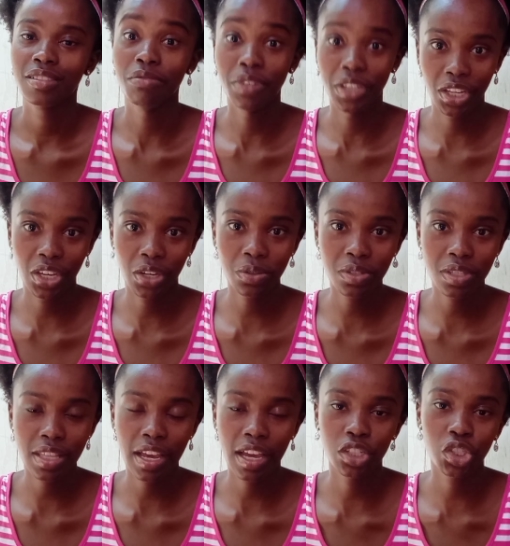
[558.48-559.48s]
videos
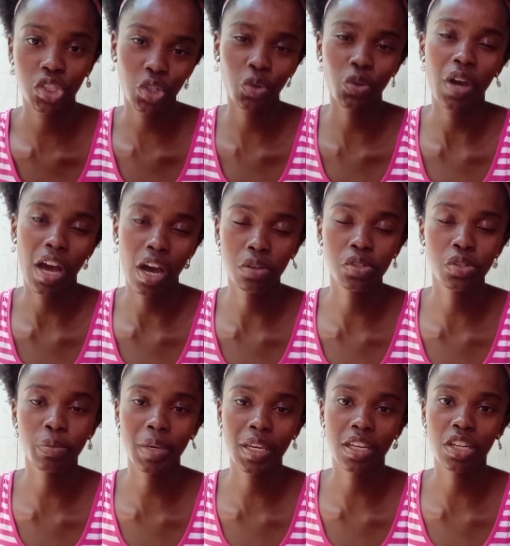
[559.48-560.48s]
that show you how to
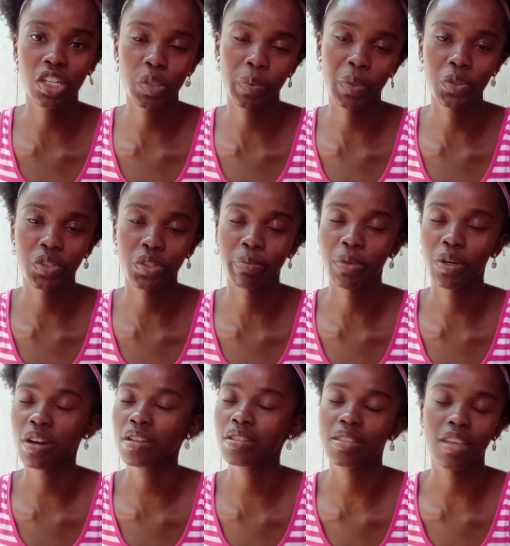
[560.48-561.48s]
make an explosion
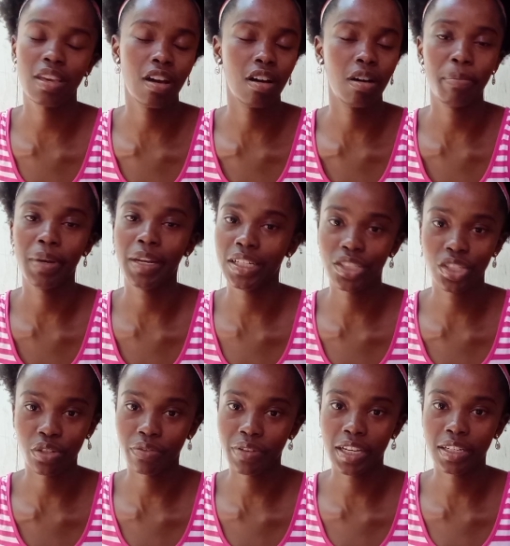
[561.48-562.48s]
box. There are plenty
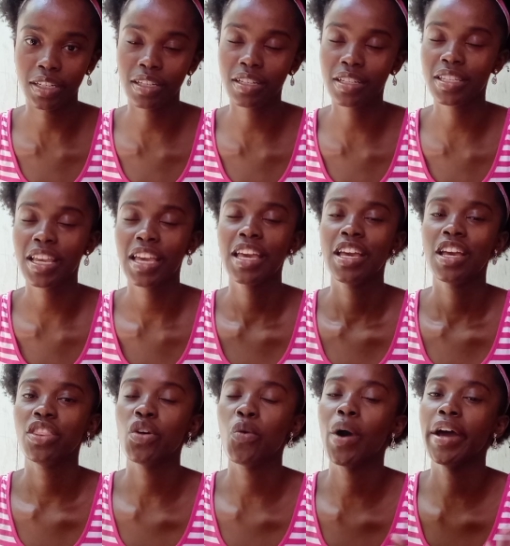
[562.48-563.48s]
of ideas.
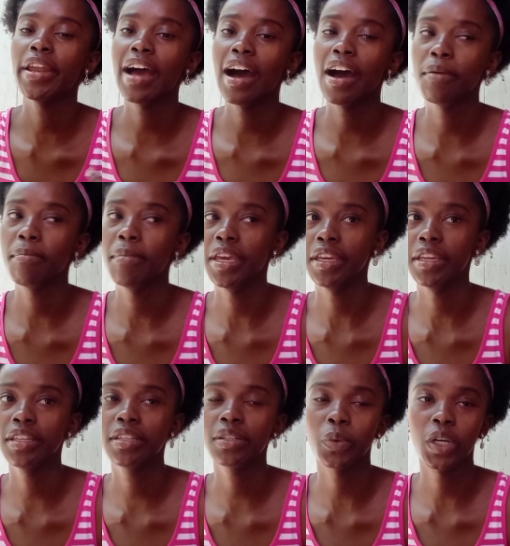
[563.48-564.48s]
The one I
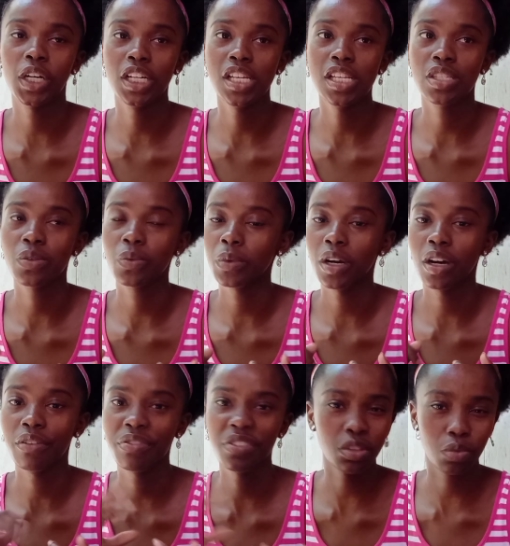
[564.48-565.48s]
made was
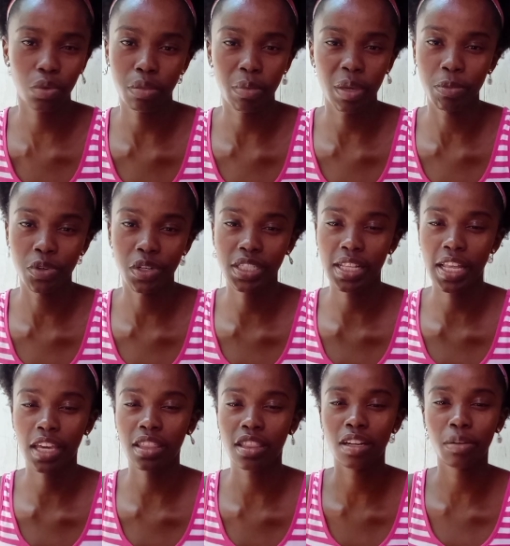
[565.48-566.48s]
filled with memories,
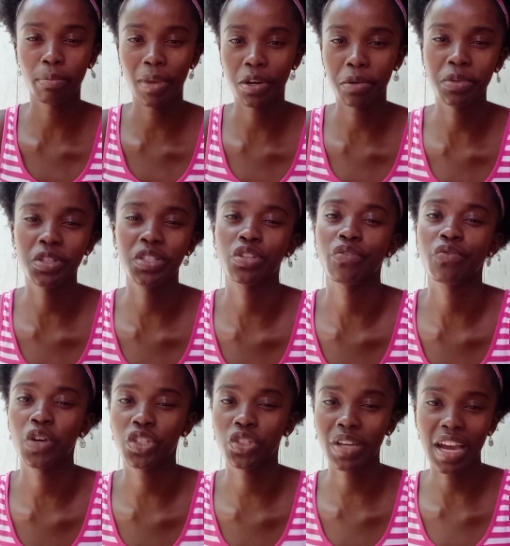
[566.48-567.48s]
like the little memories of
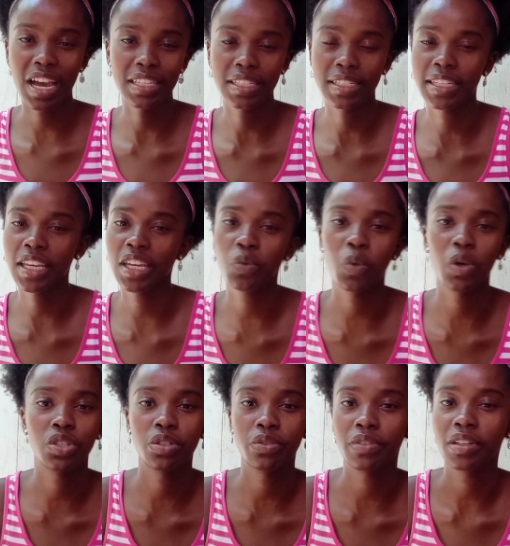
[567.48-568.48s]
what you guys did,
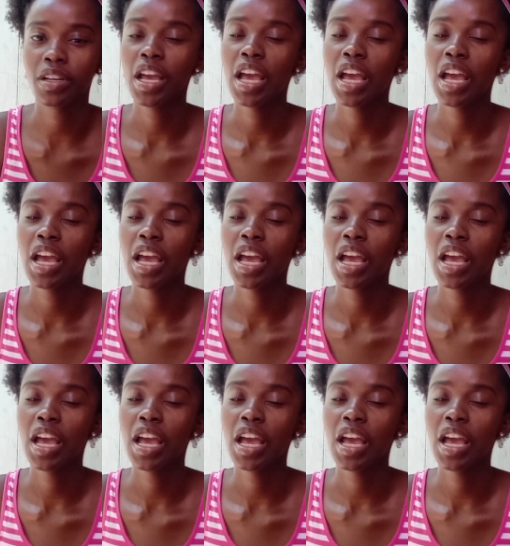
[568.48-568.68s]
what you've